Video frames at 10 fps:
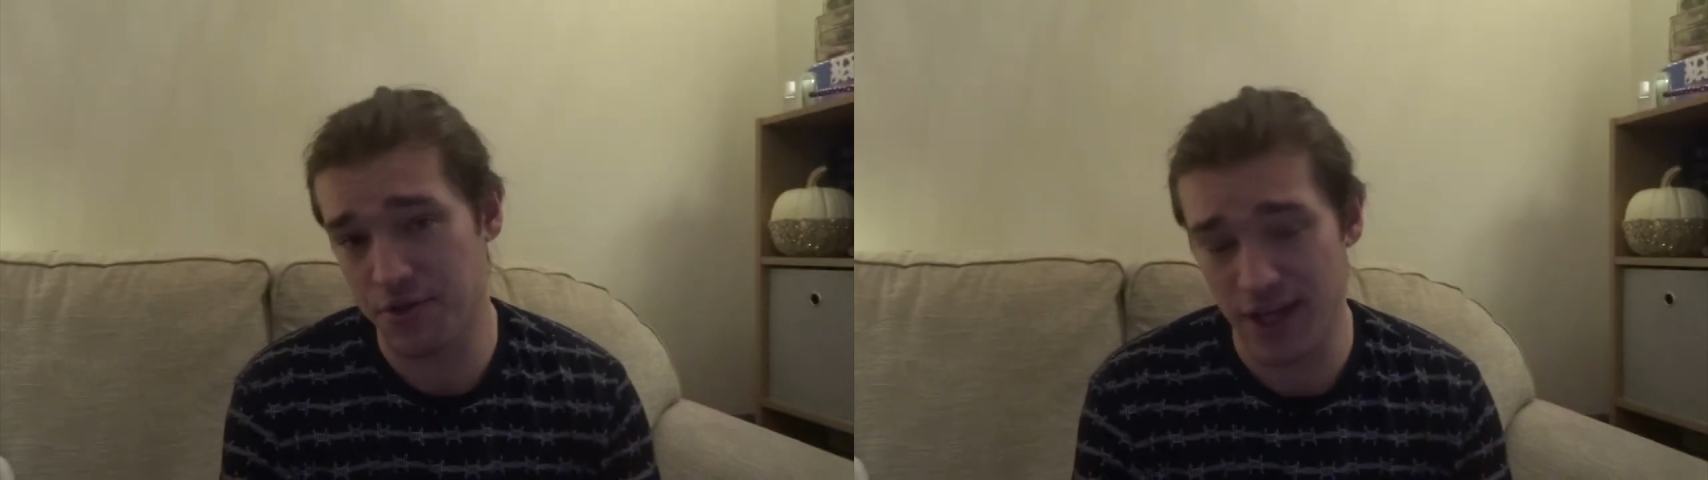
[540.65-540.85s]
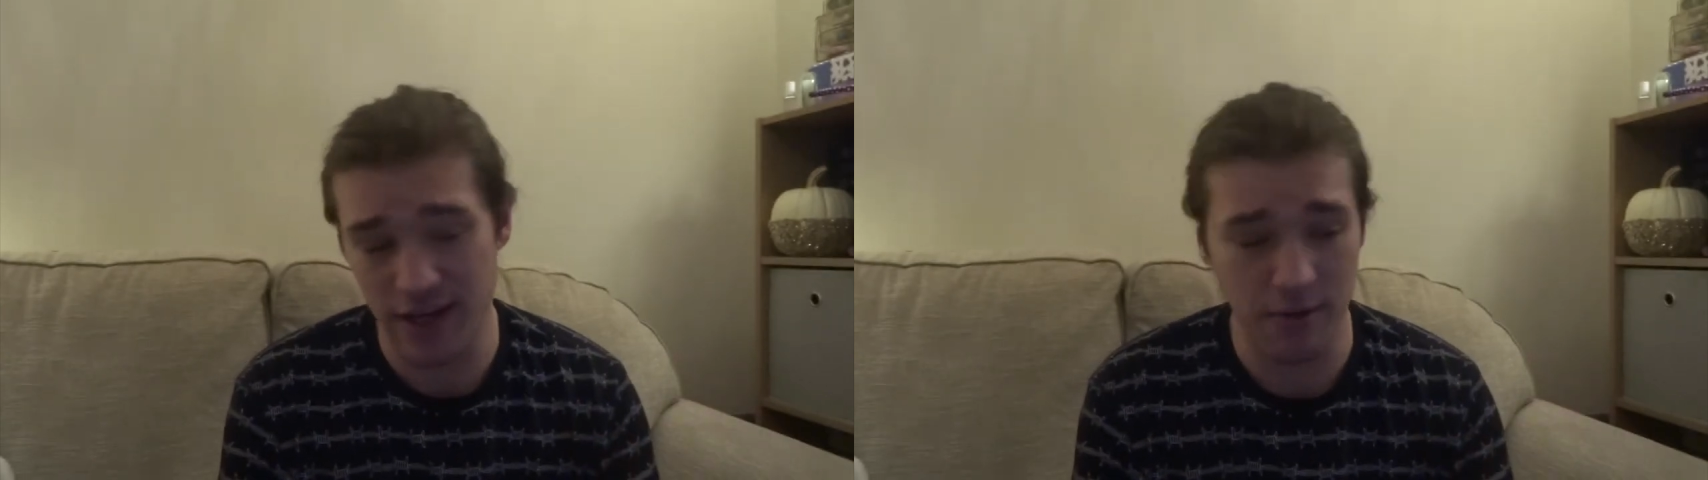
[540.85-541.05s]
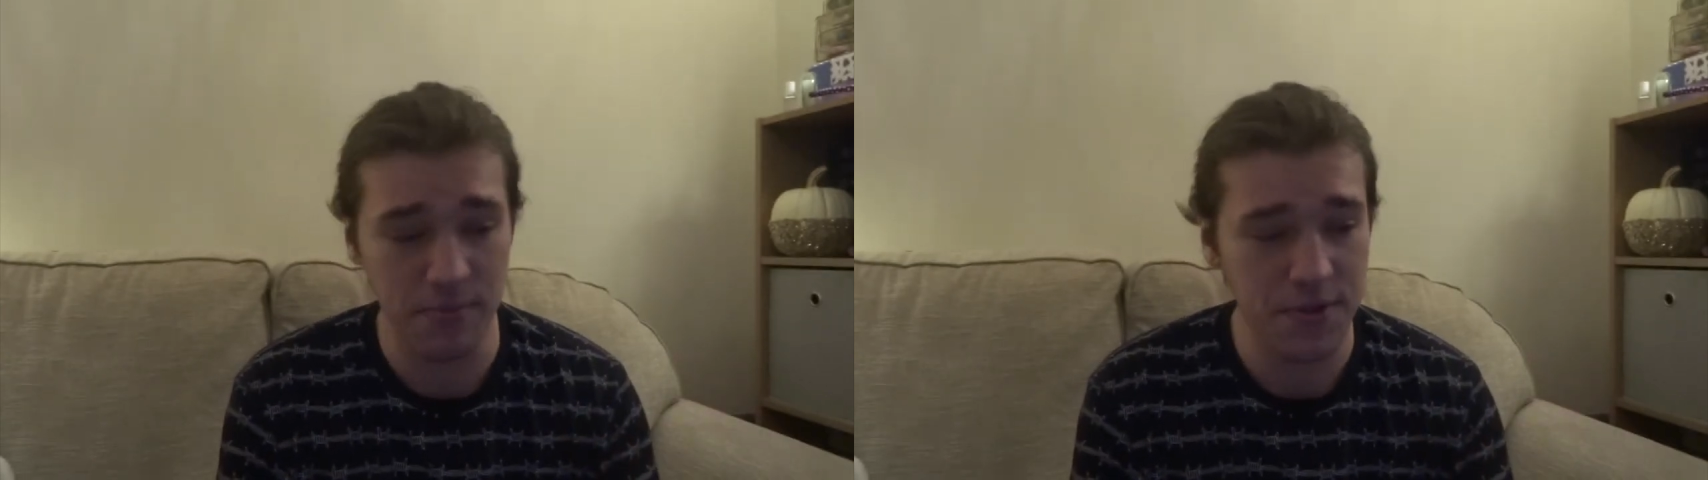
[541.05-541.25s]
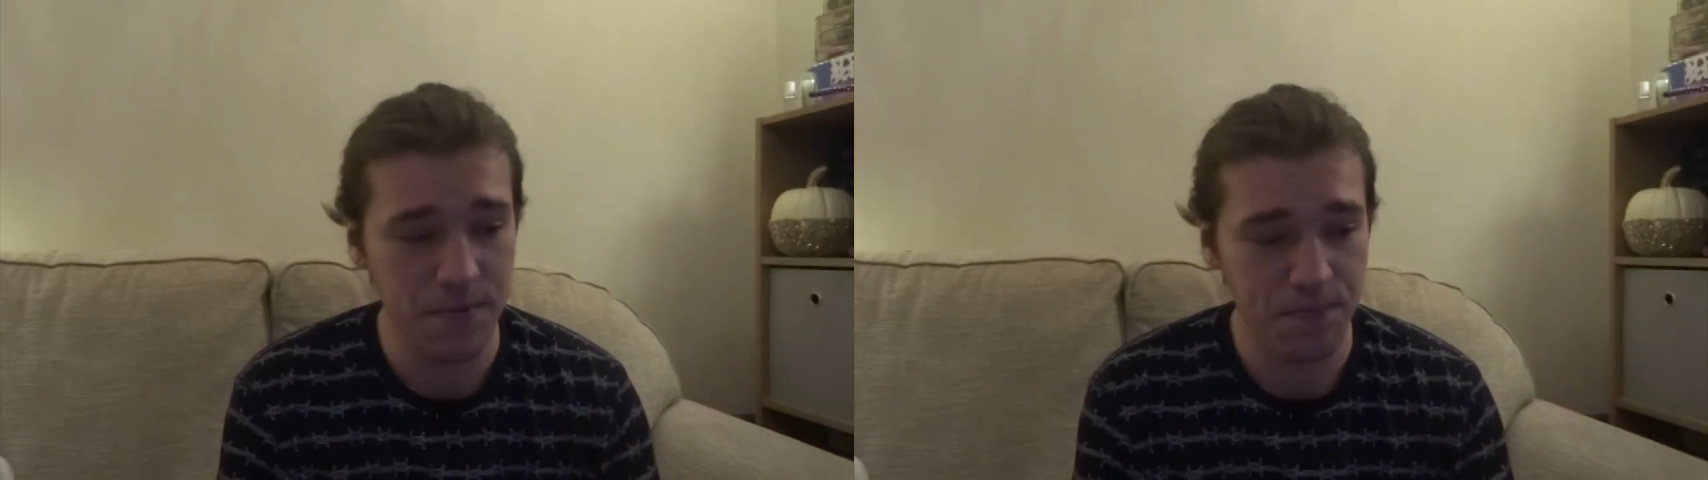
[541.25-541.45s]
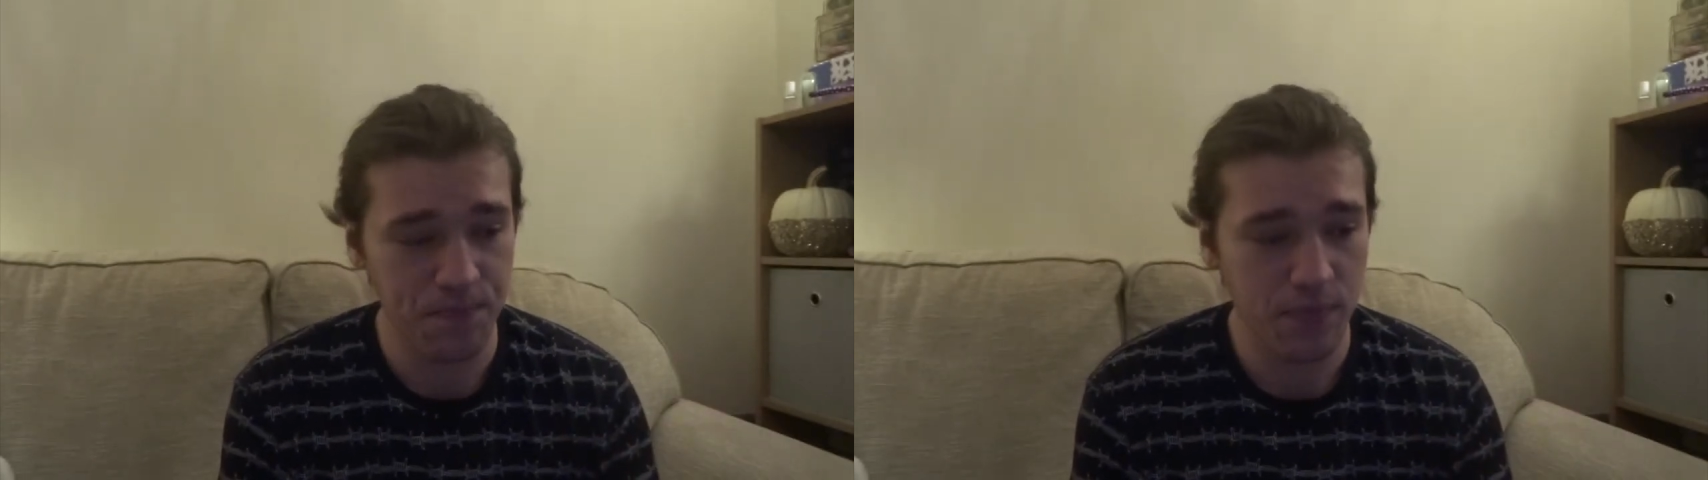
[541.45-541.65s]

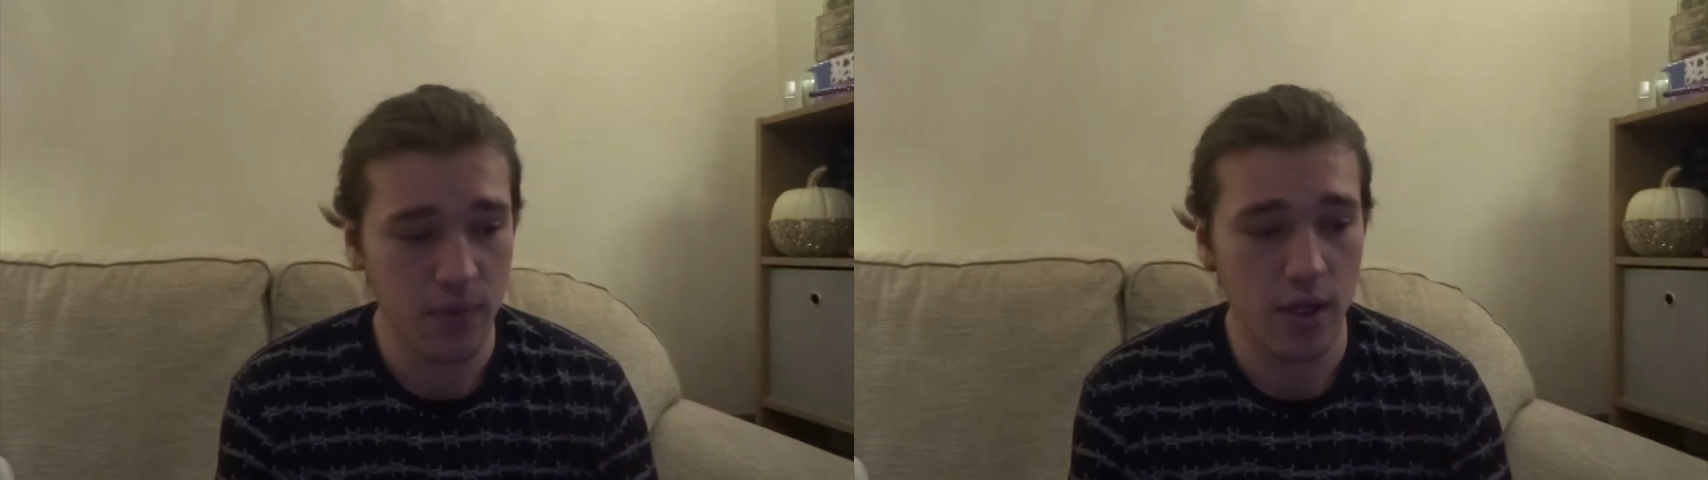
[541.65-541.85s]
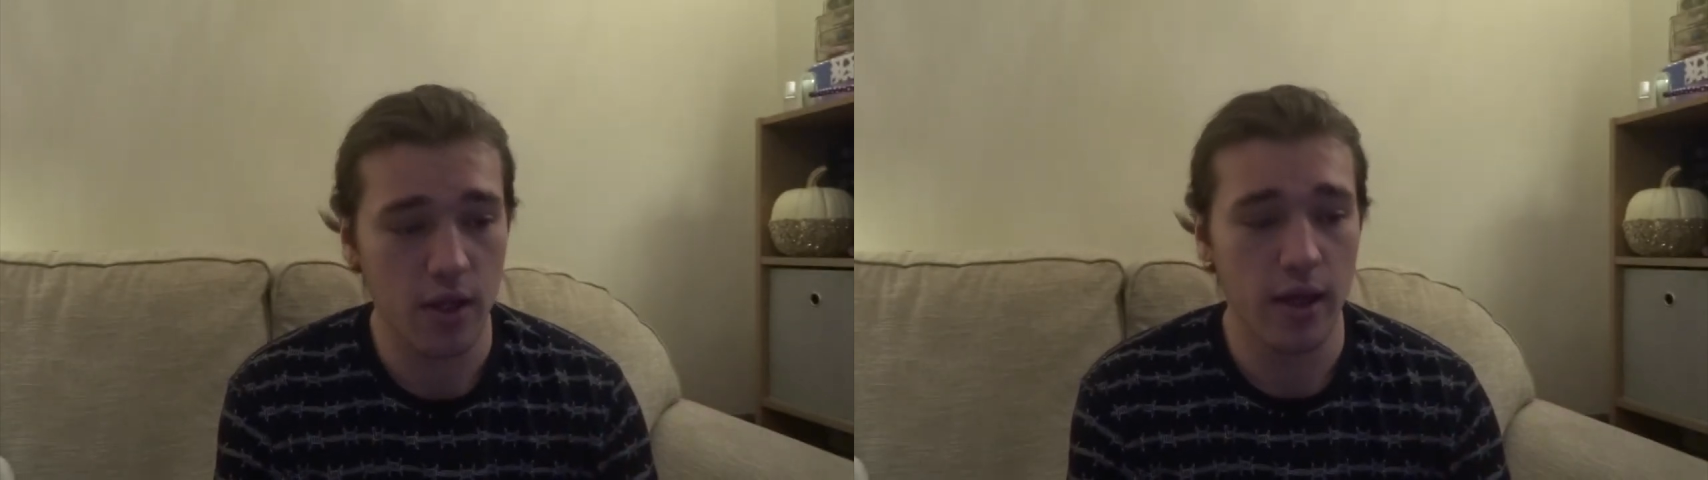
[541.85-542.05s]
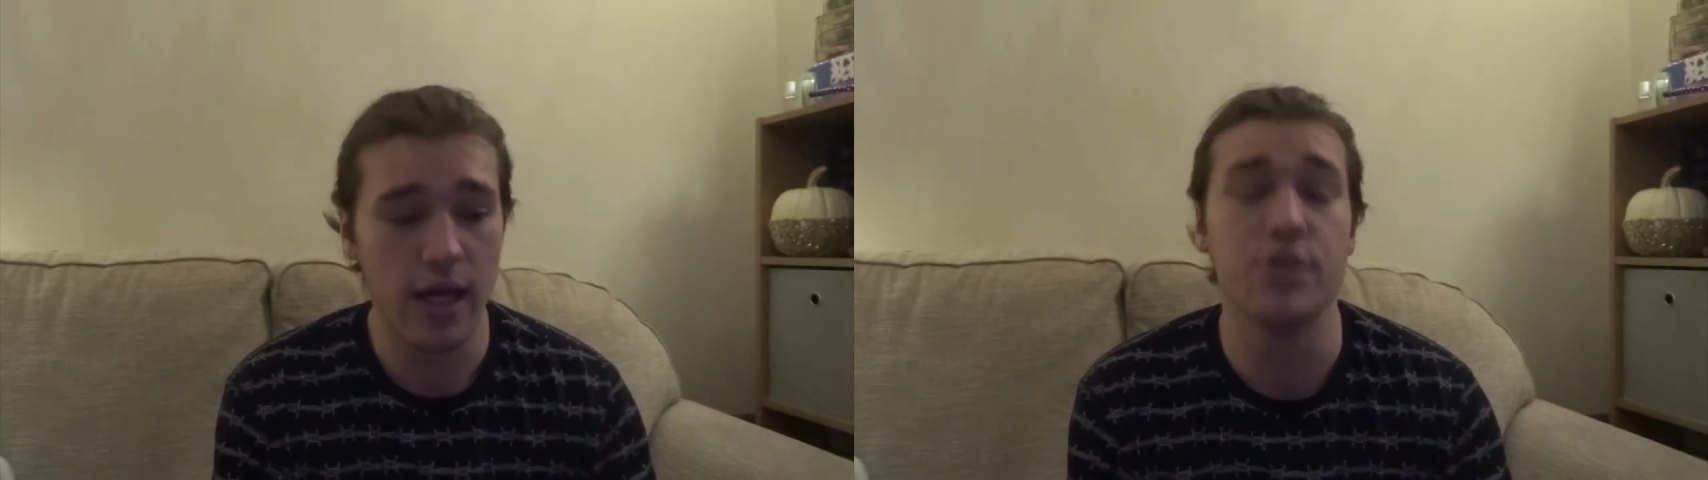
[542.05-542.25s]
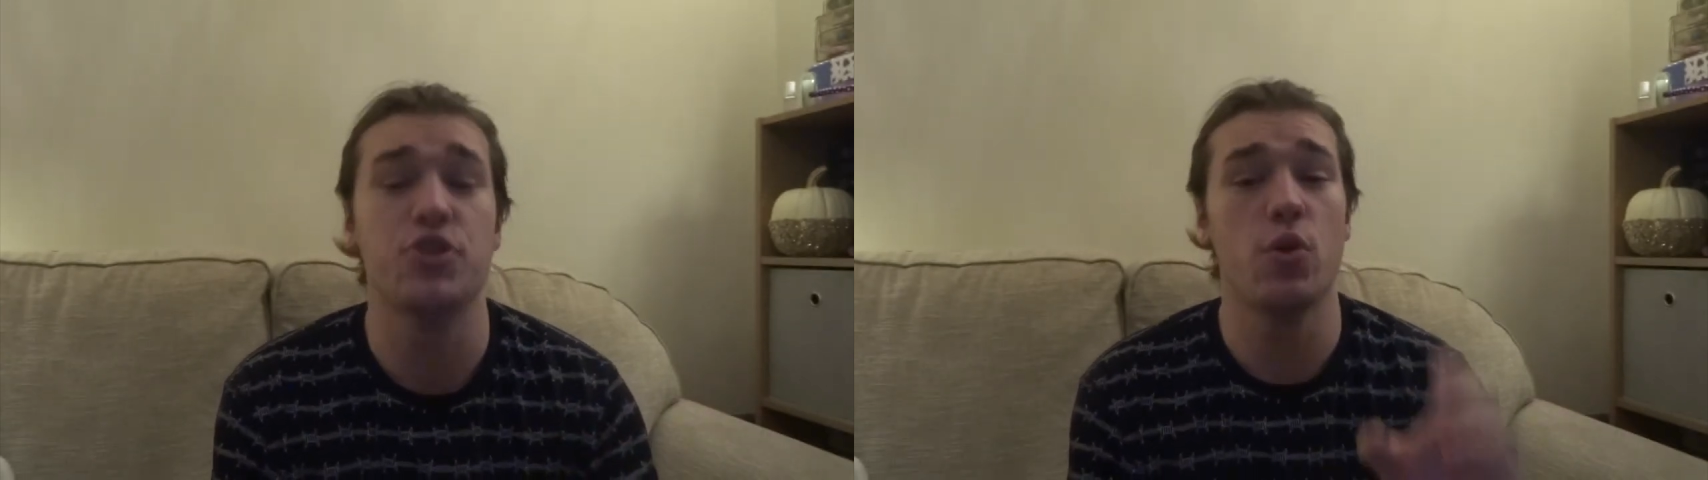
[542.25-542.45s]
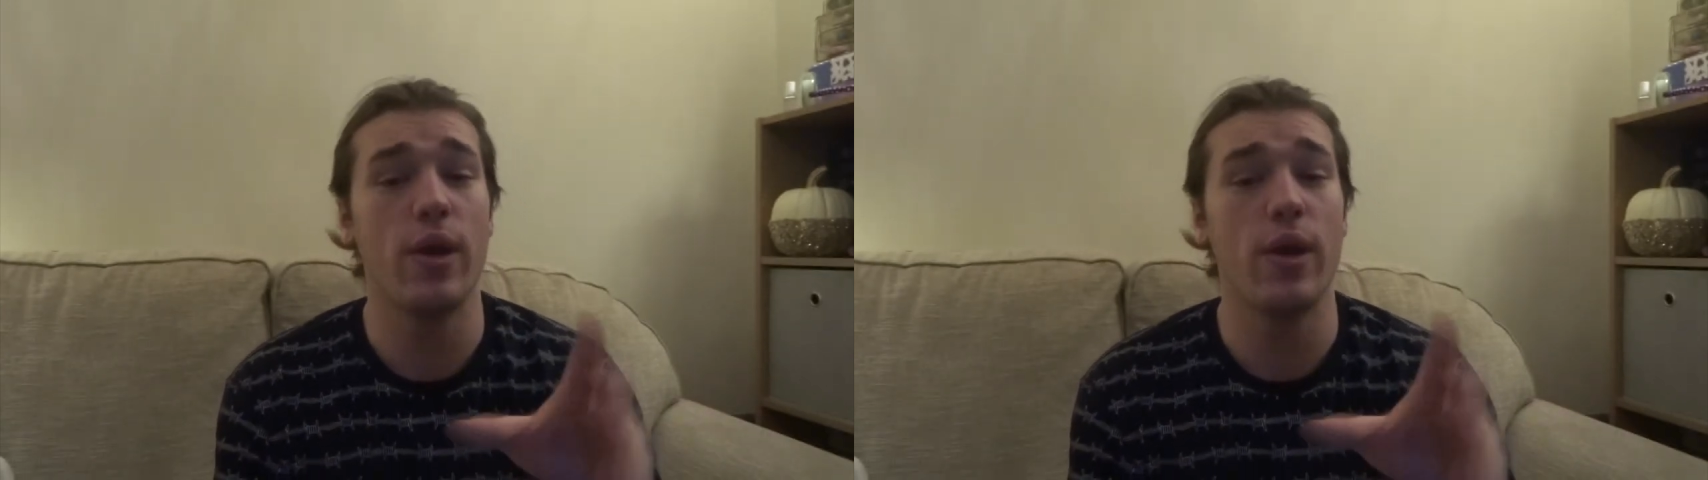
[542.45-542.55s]
games is you